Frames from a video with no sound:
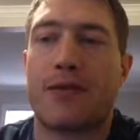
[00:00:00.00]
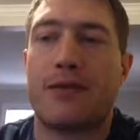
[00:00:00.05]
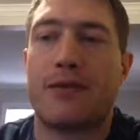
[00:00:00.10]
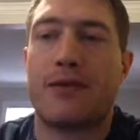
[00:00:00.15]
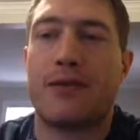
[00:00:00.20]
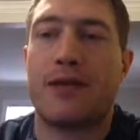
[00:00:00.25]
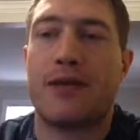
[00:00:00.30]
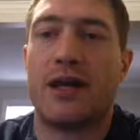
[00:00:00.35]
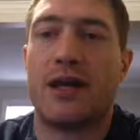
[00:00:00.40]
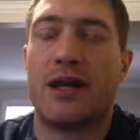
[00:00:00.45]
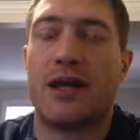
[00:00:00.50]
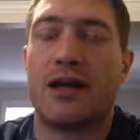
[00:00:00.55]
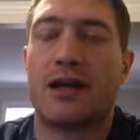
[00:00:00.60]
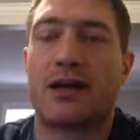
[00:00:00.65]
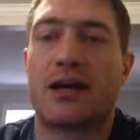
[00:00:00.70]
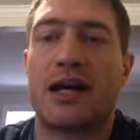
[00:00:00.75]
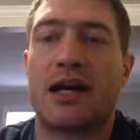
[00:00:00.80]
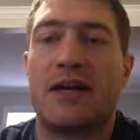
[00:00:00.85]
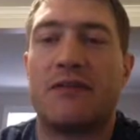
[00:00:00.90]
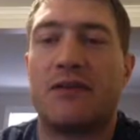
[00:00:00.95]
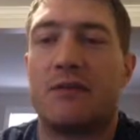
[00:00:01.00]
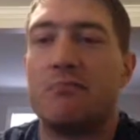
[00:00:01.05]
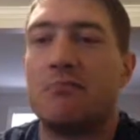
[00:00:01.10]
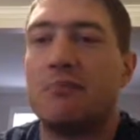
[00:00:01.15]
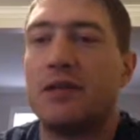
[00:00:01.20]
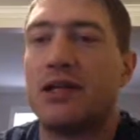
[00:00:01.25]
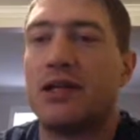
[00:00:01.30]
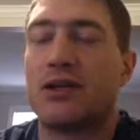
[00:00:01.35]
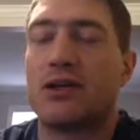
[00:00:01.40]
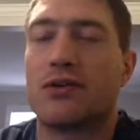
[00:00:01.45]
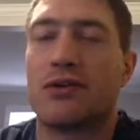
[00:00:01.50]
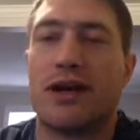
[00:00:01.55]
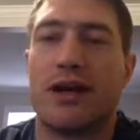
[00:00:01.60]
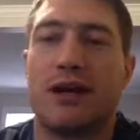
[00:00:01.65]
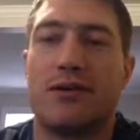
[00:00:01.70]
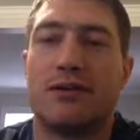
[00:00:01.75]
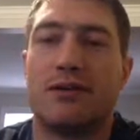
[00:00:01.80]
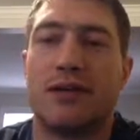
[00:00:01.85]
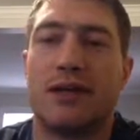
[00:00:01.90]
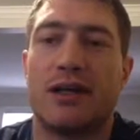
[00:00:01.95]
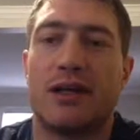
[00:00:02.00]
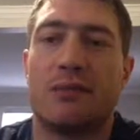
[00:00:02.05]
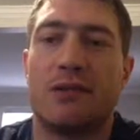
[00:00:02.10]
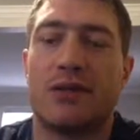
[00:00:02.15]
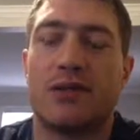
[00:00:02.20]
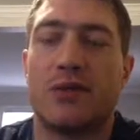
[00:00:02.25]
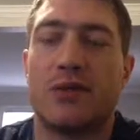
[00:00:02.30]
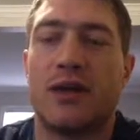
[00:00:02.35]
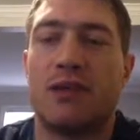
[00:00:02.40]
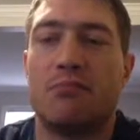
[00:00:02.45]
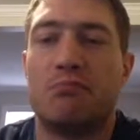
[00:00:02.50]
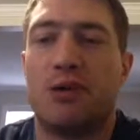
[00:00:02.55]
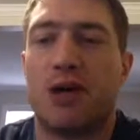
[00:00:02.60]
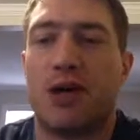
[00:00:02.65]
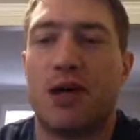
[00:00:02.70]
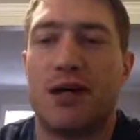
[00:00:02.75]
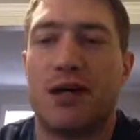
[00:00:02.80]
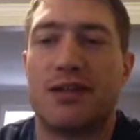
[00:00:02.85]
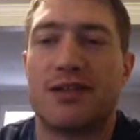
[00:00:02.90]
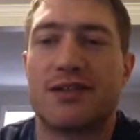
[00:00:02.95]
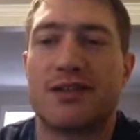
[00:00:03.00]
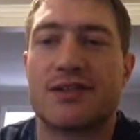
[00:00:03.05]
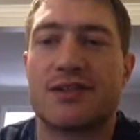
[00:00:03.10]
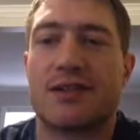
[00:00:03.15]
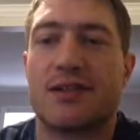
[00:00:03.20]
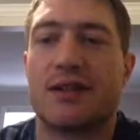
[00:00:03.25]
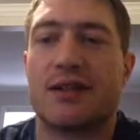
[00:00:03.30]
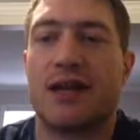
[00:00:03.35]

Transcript: they're kind of a middle ground in between bonds